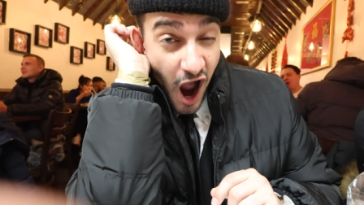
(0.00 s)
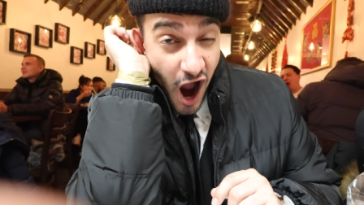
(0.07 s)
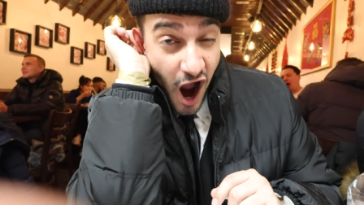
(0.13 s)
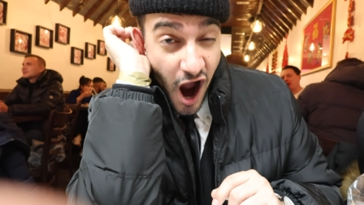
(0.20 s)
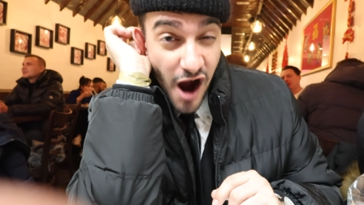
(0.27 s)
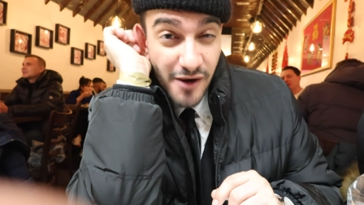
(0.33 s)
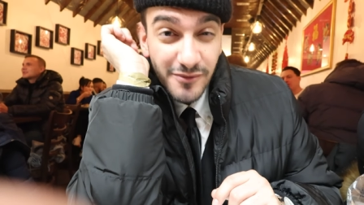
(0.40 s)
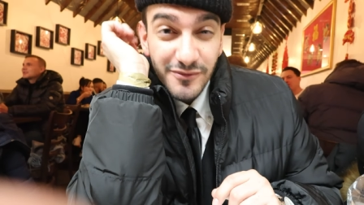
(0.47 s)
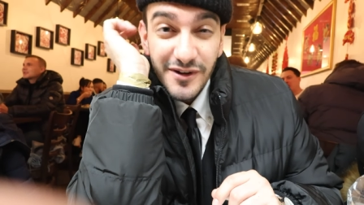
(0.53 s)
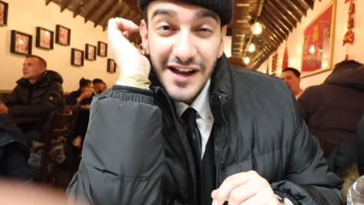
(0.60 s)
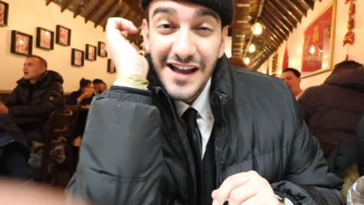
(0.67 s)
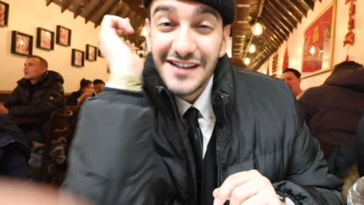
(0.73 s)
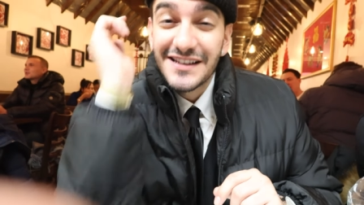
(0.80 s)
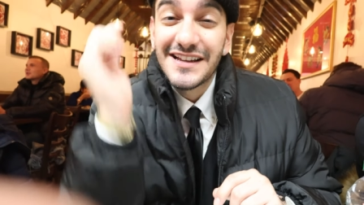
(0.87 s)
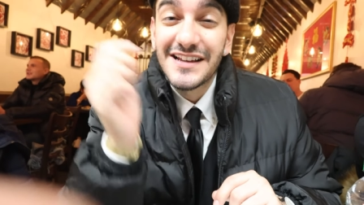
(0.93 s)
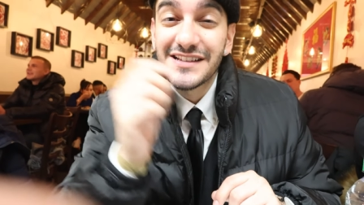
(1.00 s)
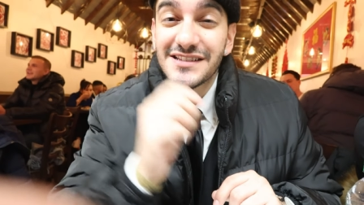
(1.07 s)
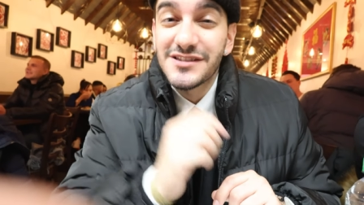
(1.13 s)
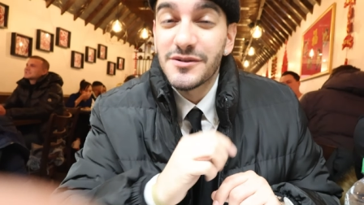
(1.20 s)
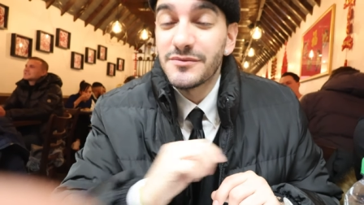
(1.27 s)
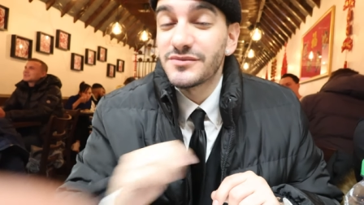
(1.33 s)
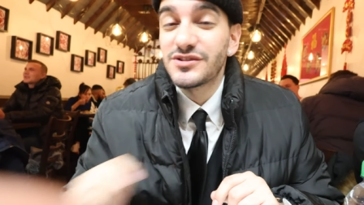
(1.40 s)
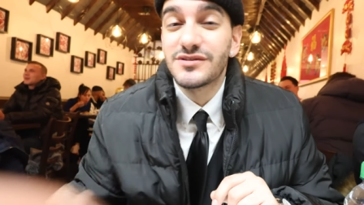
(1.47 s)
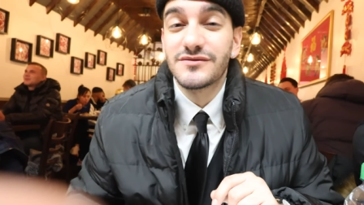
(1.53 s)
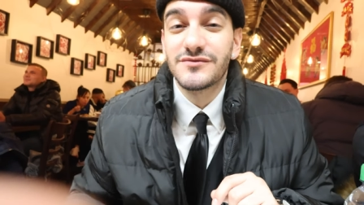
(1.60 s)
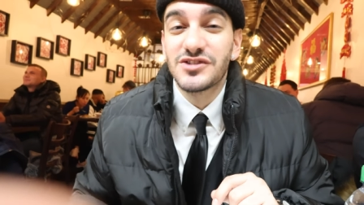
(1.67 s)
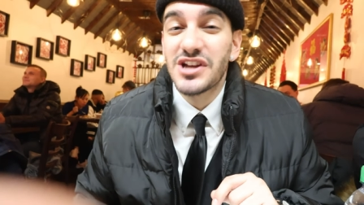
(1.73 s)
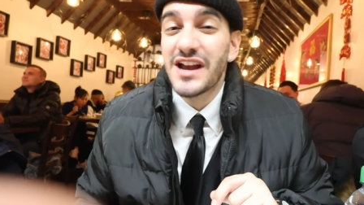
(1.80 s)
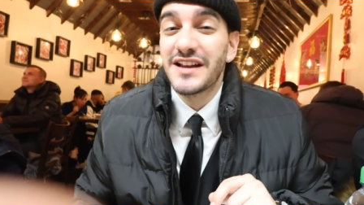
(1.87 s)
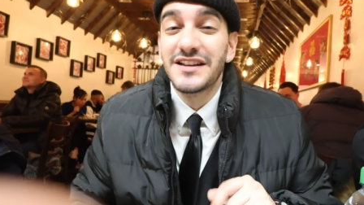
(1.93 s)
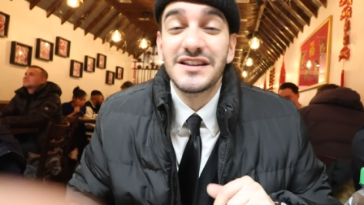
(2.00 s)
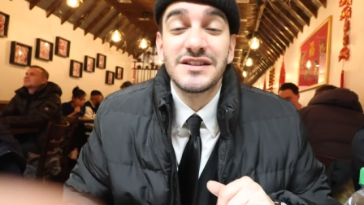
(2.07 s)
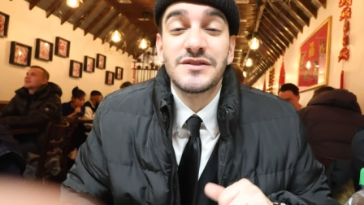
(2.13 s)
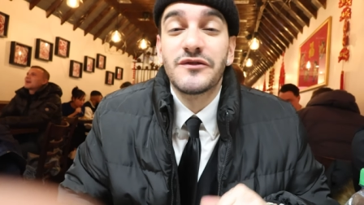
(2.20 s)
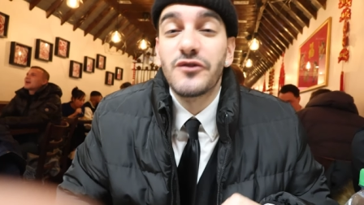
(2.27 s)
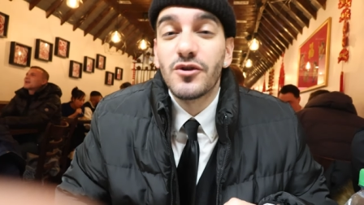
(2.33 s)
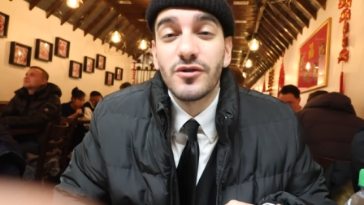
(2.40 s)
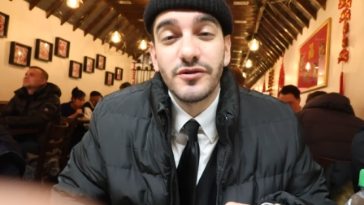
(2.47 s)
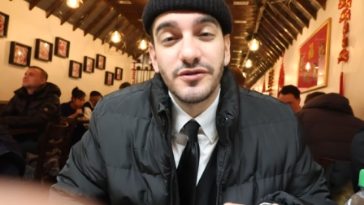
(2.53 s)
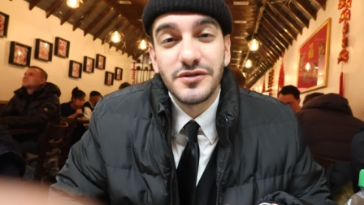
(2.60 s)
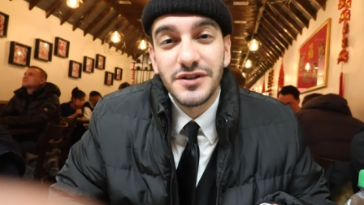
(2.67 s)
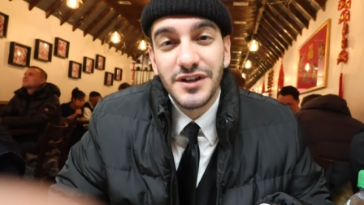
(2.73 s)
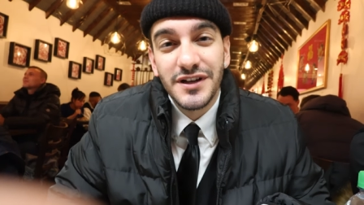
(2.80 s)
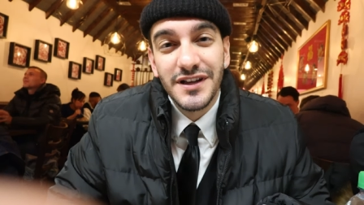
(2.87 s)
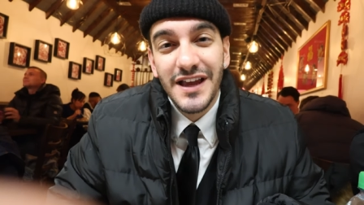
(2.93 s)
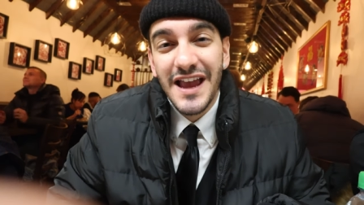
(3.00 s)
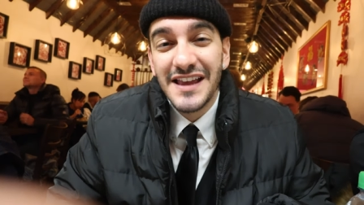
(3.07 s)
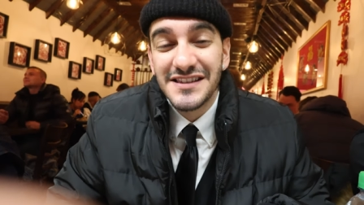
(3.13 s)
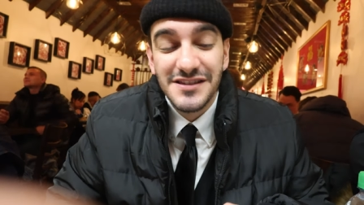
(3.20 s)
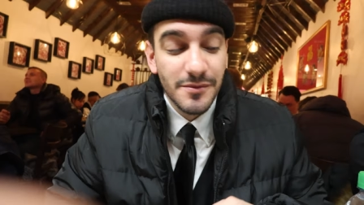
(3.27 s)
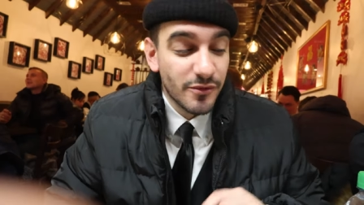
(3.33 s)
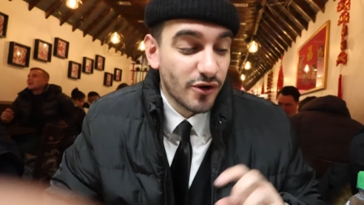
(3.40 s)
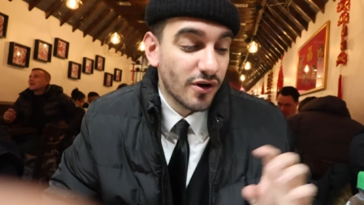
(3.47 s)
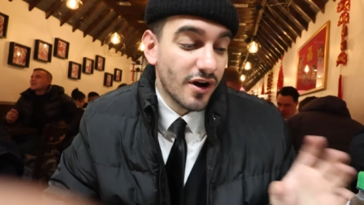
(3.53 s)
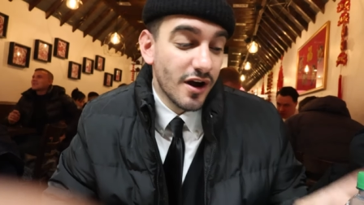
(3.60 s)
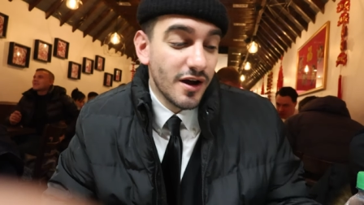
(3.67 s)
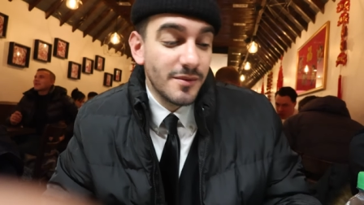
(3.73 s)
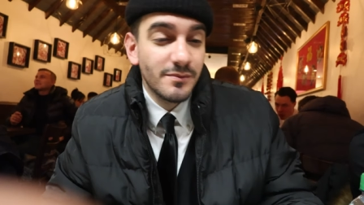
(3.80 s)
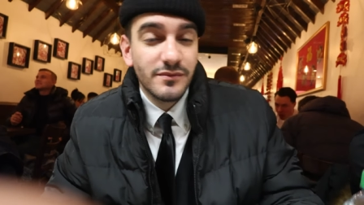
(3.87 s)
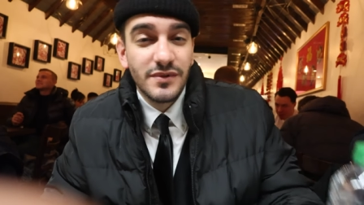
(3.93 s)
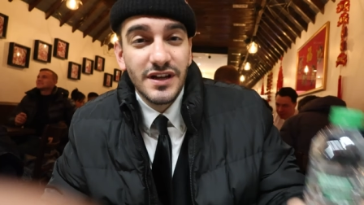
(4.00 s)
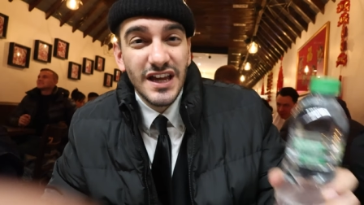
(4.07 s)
We had to get some Chinese food and some grub.